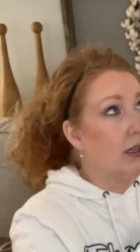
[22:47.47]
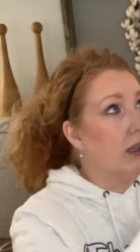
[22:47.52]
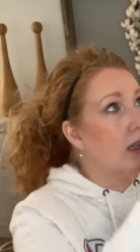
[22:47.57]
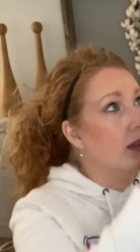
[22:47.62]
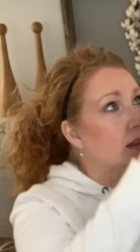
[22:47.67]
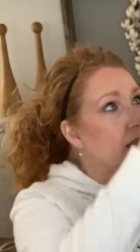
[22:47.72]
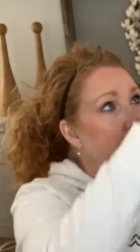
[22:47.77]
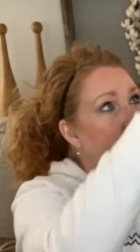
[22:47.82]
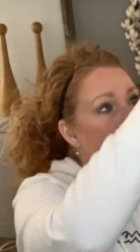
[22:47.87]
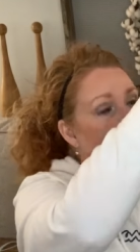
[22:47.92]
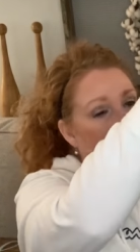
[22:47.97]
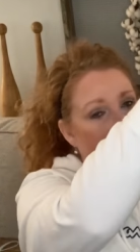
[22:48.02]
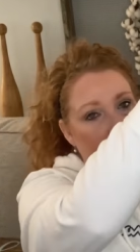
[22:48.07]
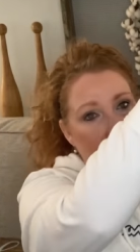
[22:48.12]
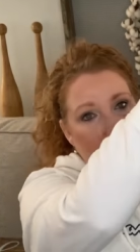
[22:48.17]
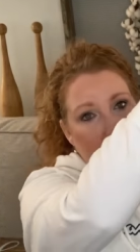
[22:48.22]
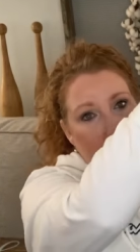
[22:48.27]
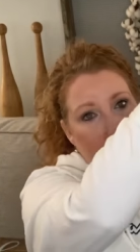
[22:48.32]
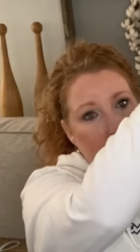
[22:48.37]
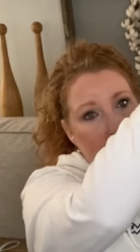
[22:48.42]
and they're
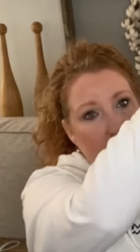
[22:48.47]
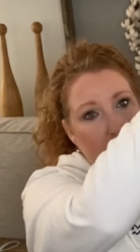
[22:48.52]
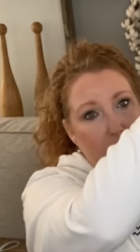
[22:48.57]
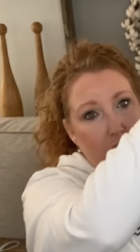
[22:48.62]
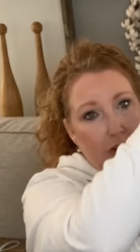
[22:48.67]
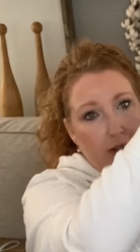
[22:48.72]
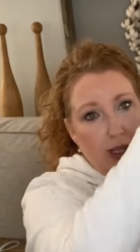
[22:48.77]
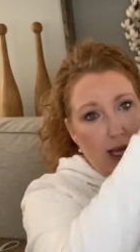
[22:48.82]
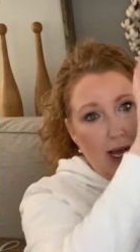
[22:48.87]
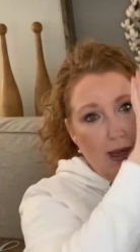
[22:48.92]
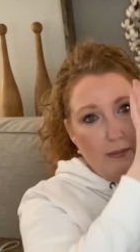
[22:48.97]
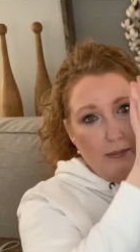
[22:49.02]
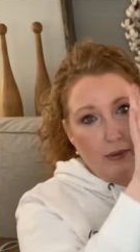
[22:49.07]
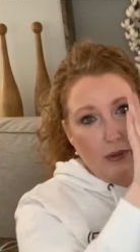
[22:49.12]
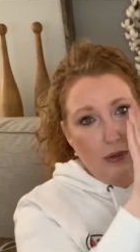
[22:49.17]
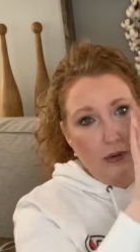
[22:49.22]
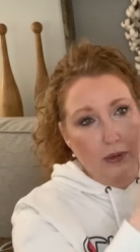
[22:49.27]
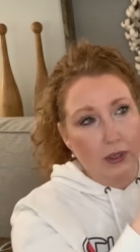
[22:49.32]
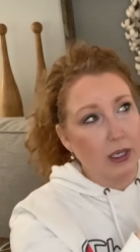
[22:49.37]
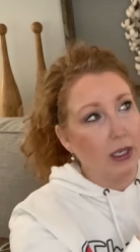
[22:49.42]
not glued, they're not
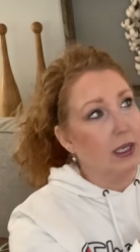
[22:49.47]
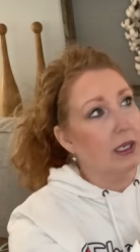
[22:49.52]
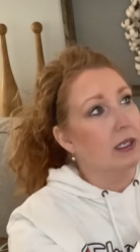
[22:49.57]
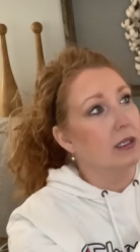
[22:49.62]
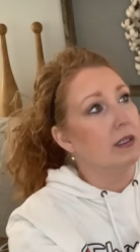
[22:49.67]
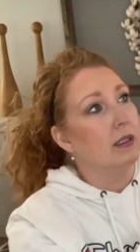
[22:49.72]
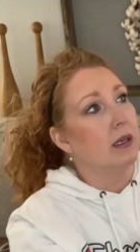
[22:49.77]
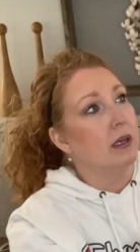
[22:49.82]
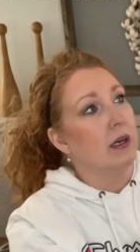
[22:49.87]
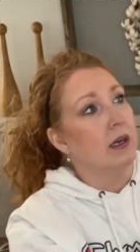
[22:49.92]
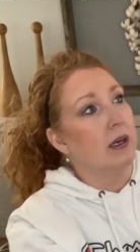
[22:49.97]
broken.